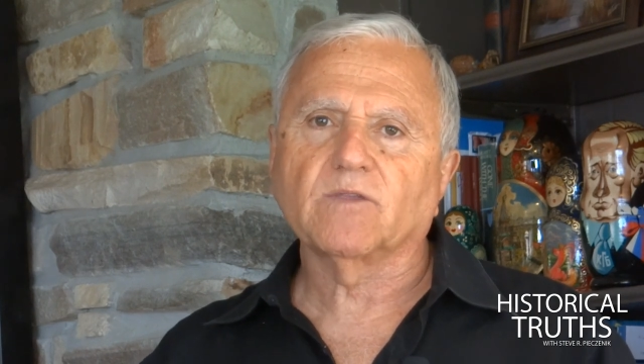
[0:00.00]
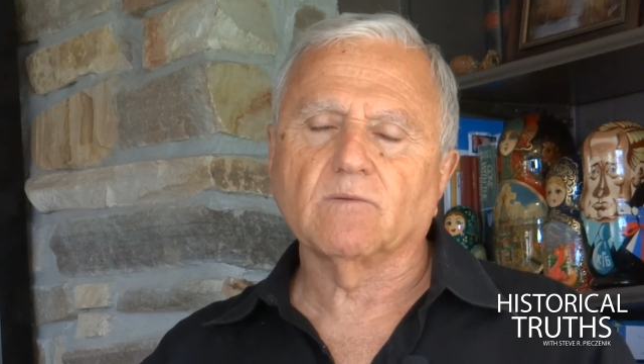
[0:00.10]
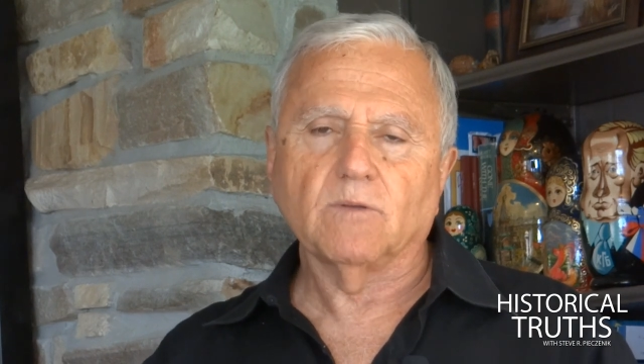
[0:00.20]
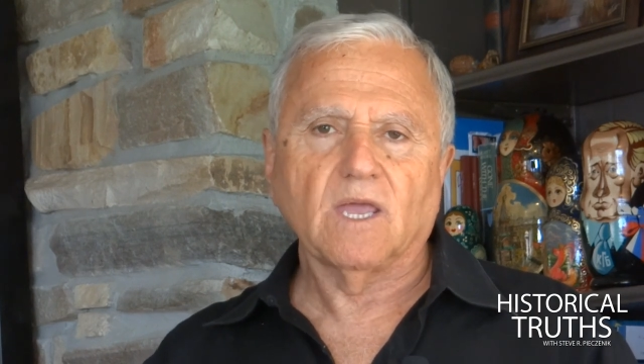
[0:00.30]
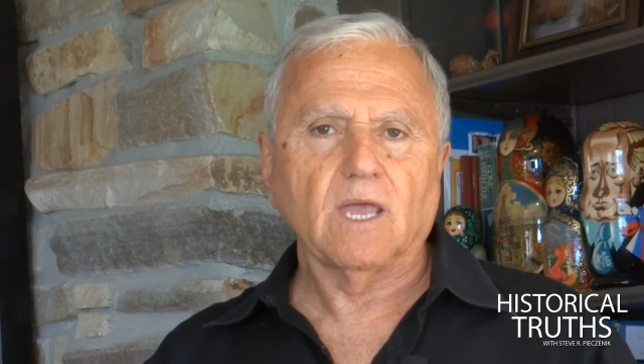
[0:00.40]
to
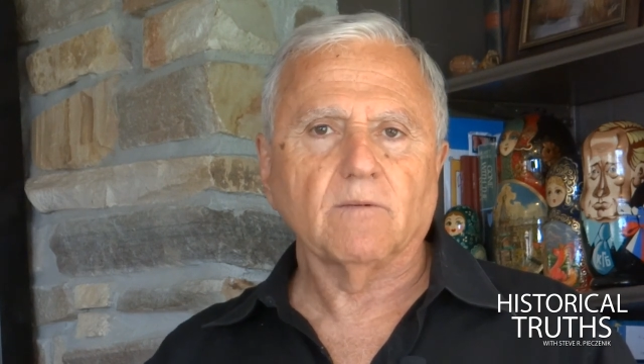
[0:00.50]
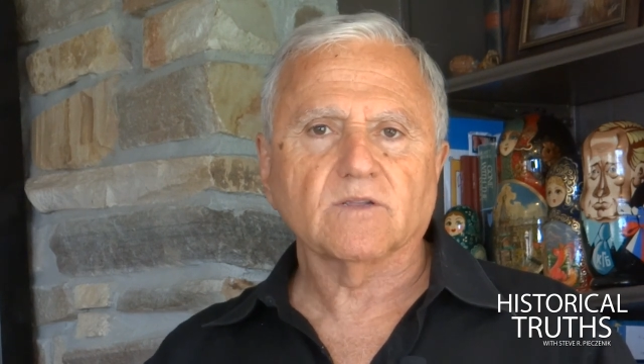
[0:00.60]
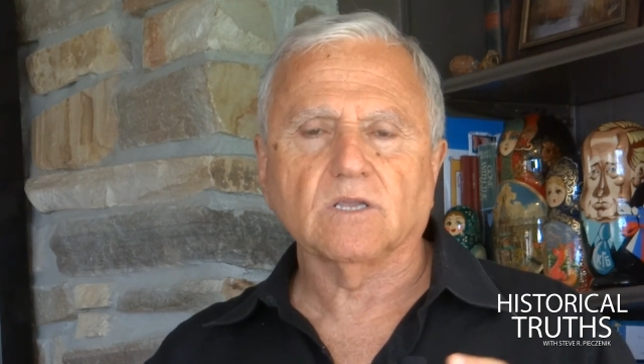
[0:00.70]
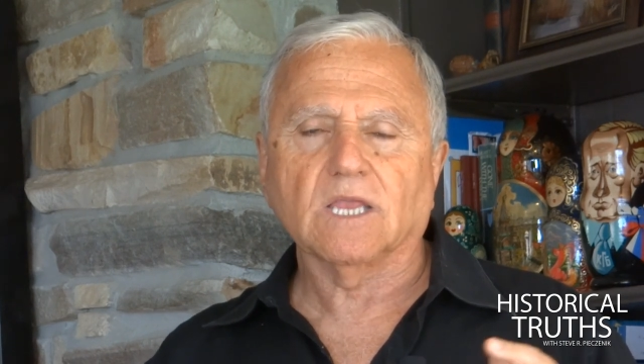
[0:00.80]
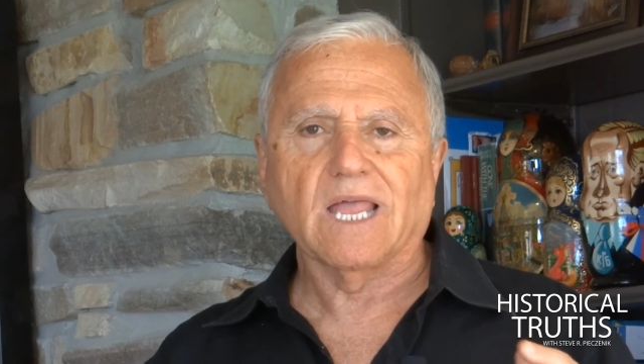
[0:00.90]
be able
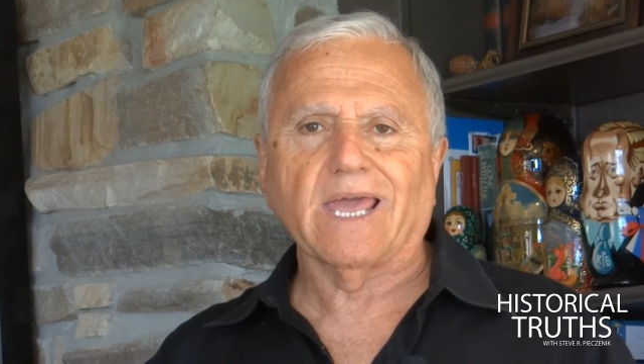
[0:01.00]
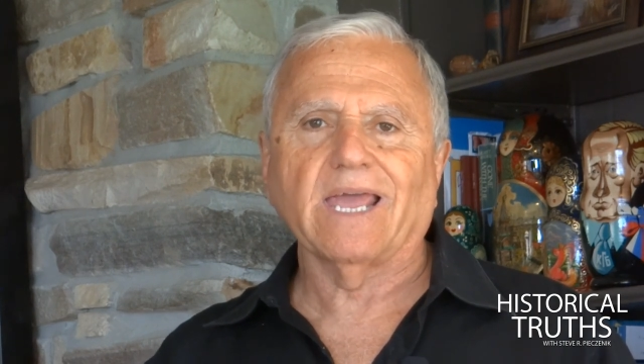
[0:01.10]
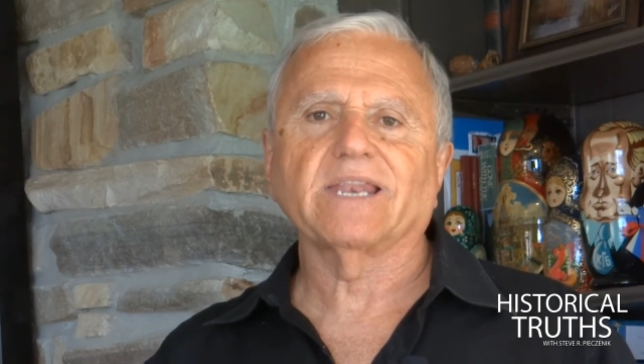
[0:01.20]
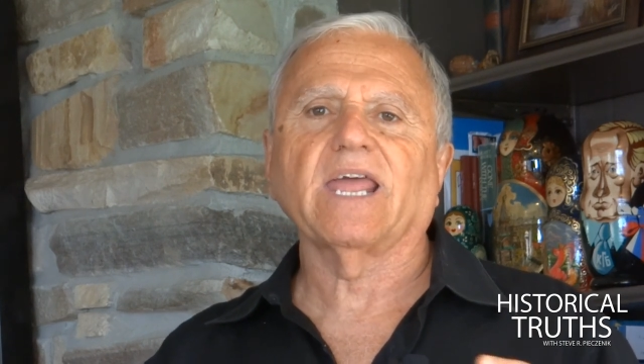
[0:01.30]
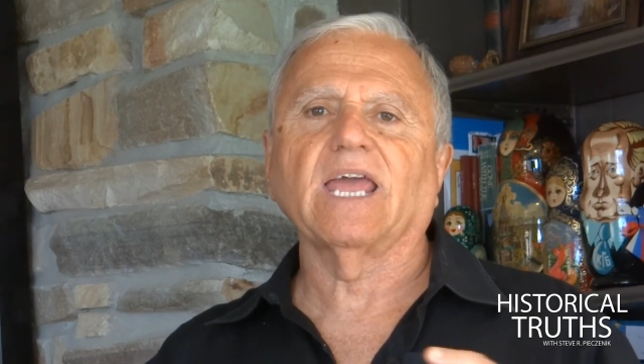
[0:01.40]
to
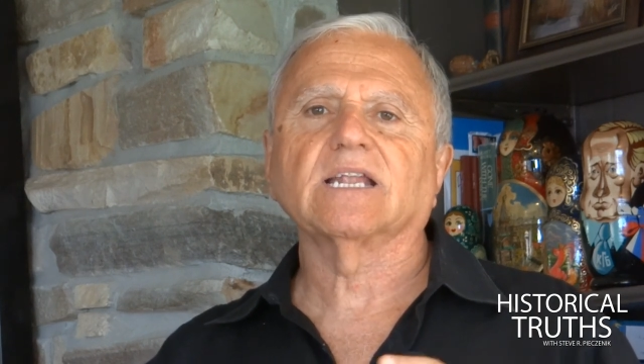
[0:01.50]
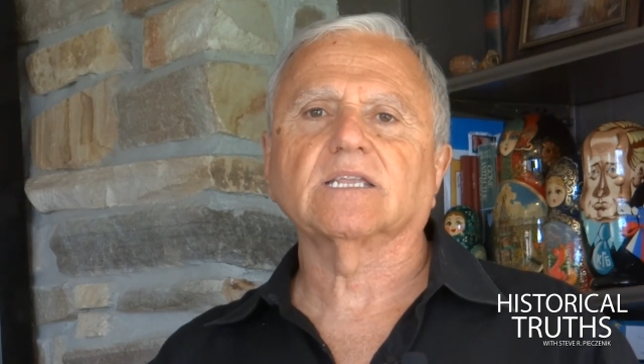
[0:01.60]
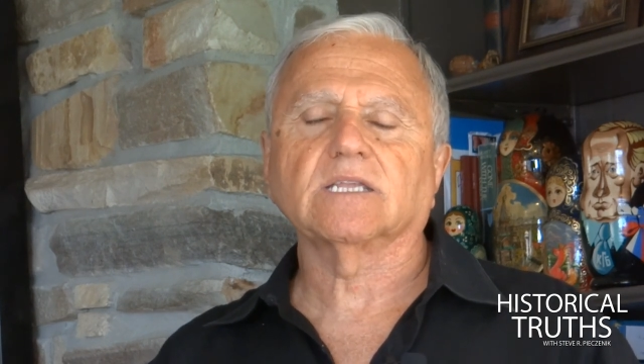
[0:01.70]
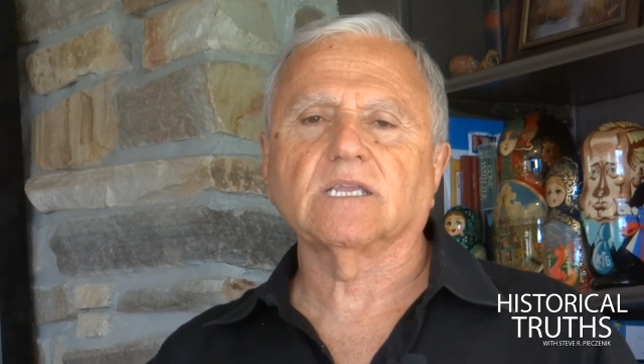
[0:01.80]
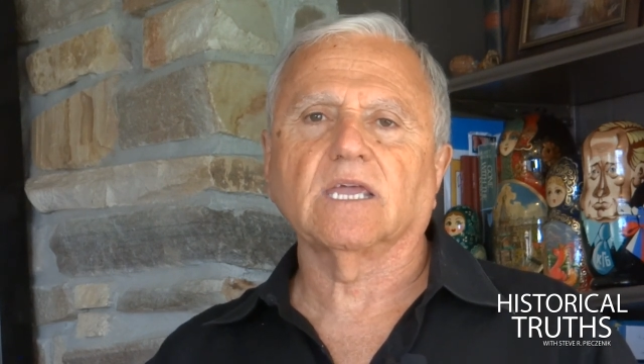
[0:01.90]
land and
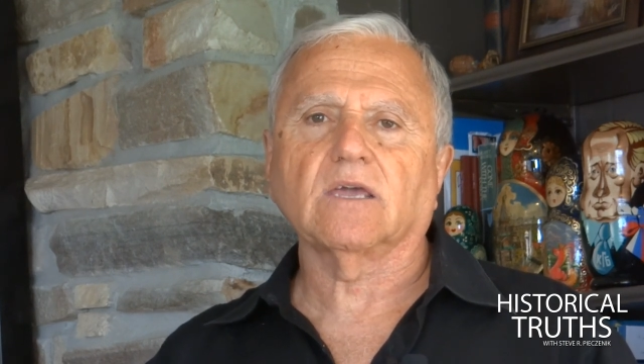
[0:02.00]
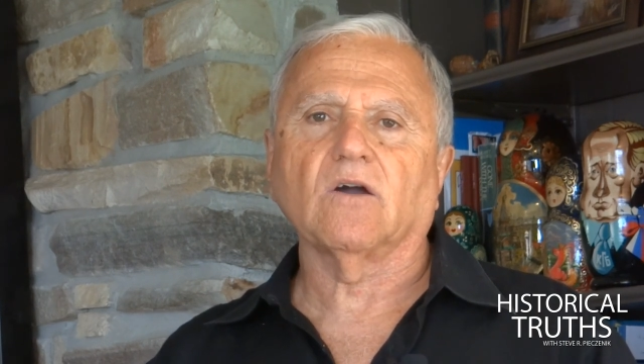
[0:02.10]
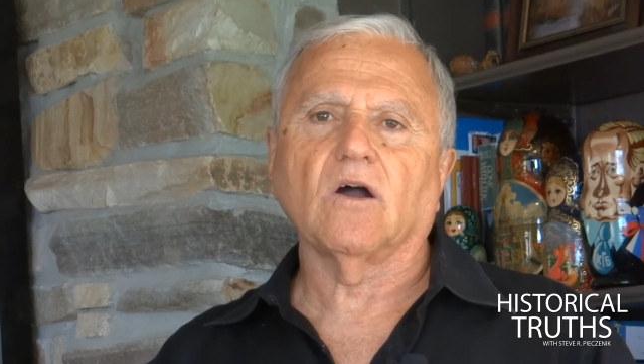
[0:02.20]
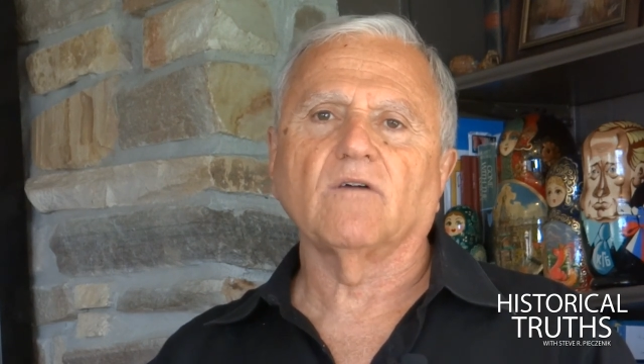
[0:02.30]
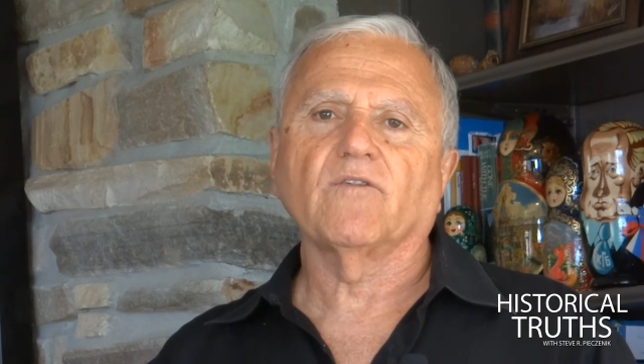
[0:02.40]
to take
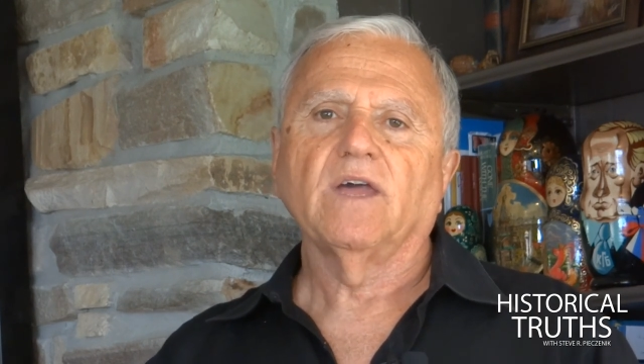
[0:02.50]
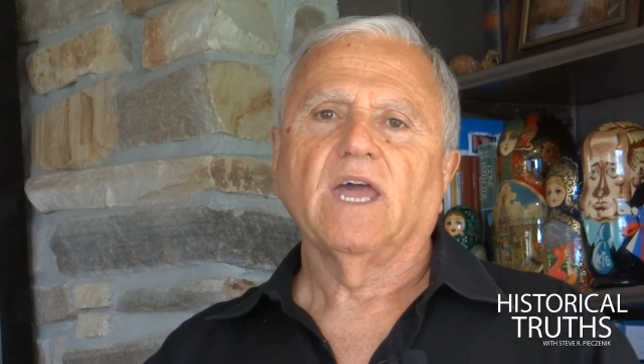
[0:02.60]
off.